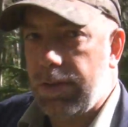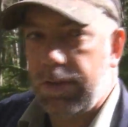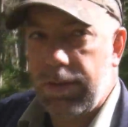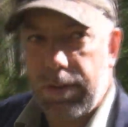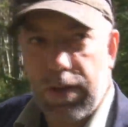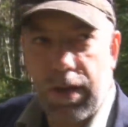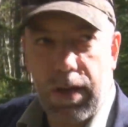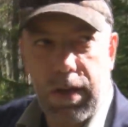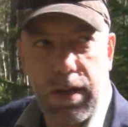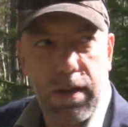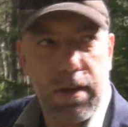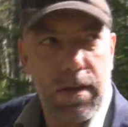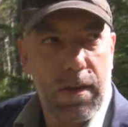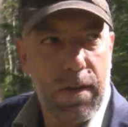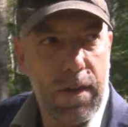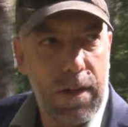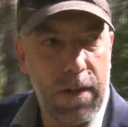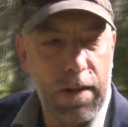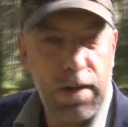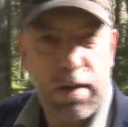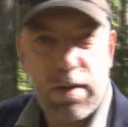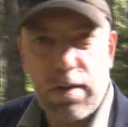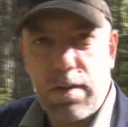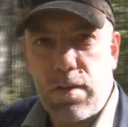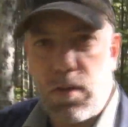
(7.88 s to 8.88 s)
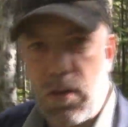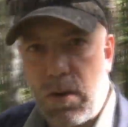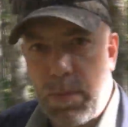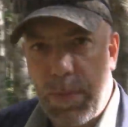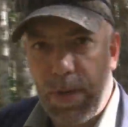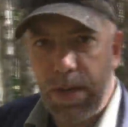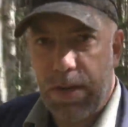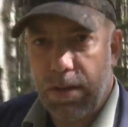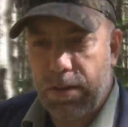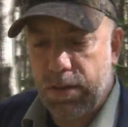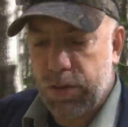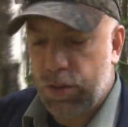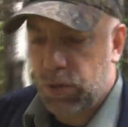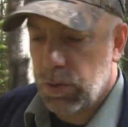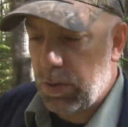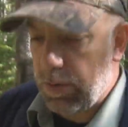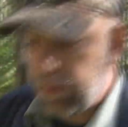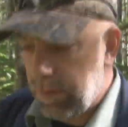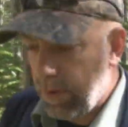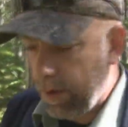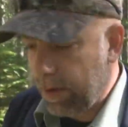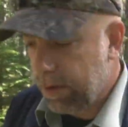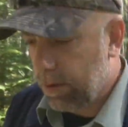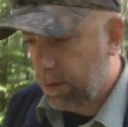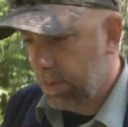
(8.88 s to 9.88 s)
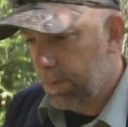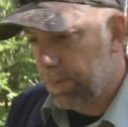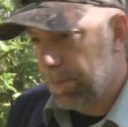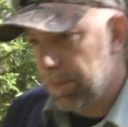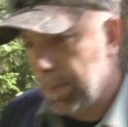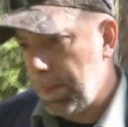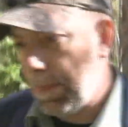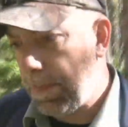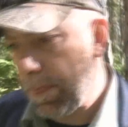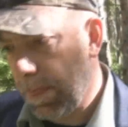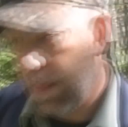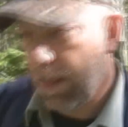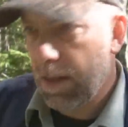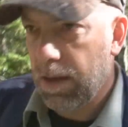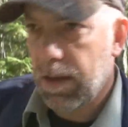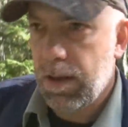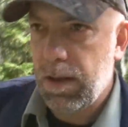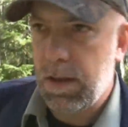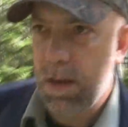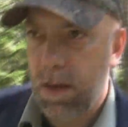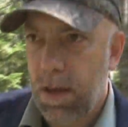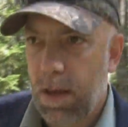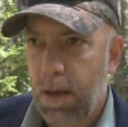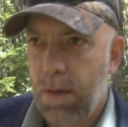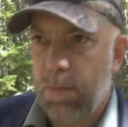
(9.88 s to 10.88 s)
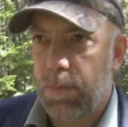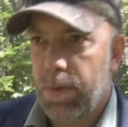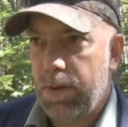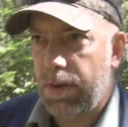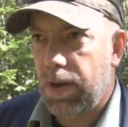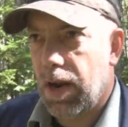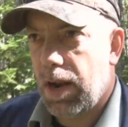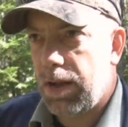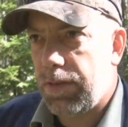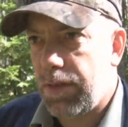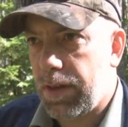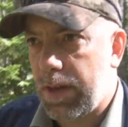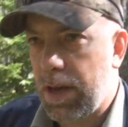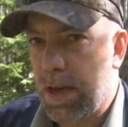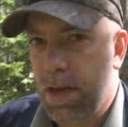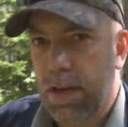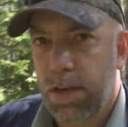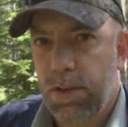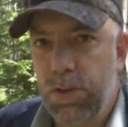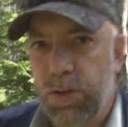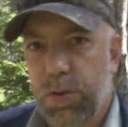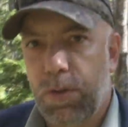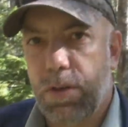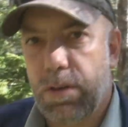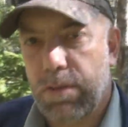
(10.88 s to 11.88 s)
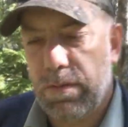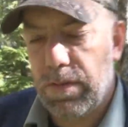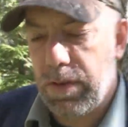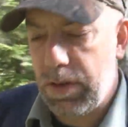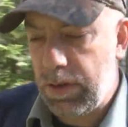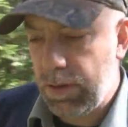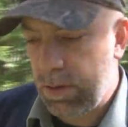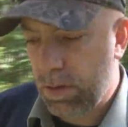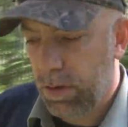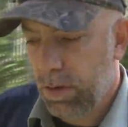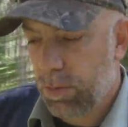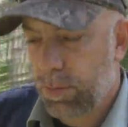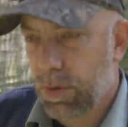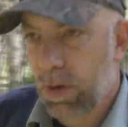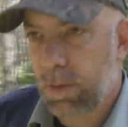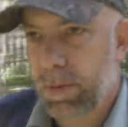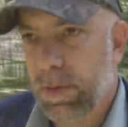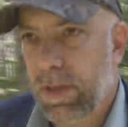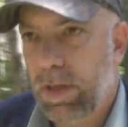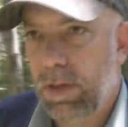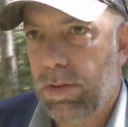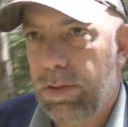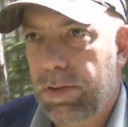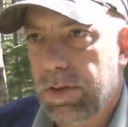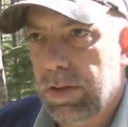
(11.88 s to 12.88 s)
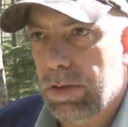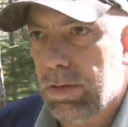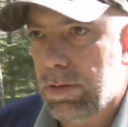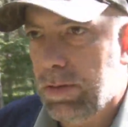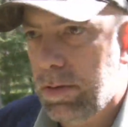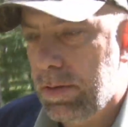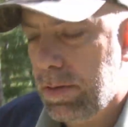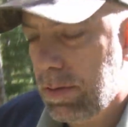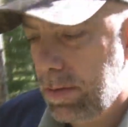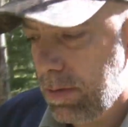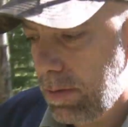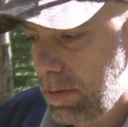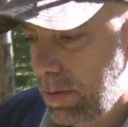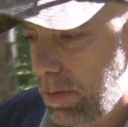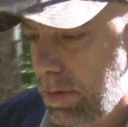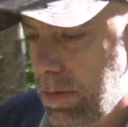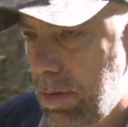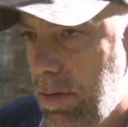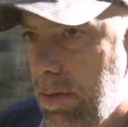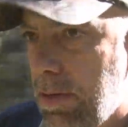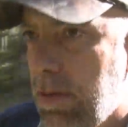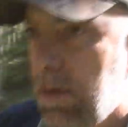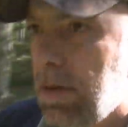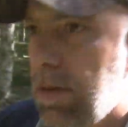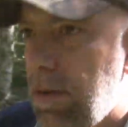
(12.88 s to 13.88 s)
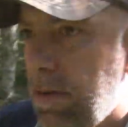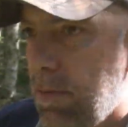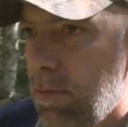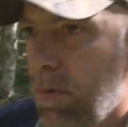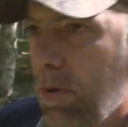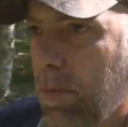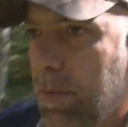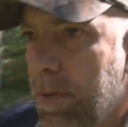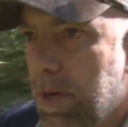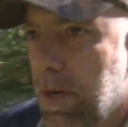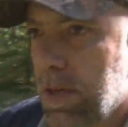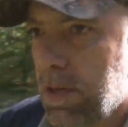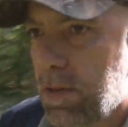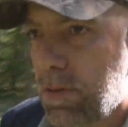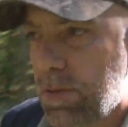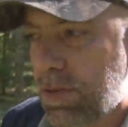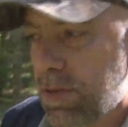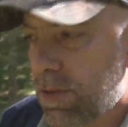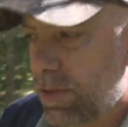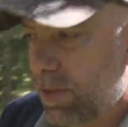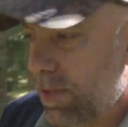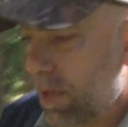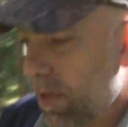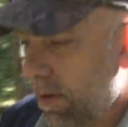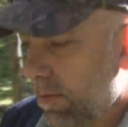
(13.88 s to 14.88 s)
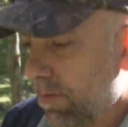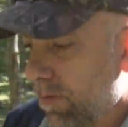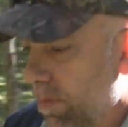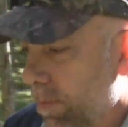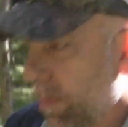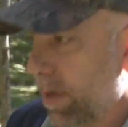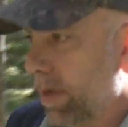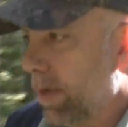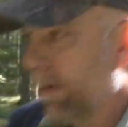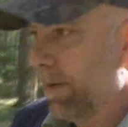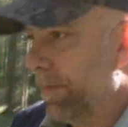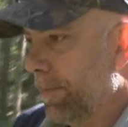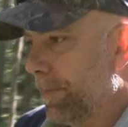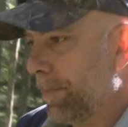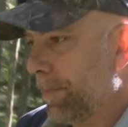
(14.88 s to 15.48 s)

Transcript: is uh, going to be another shooting video, but not the kind of shooting video you're probably used to. Probably not used to seeing from me.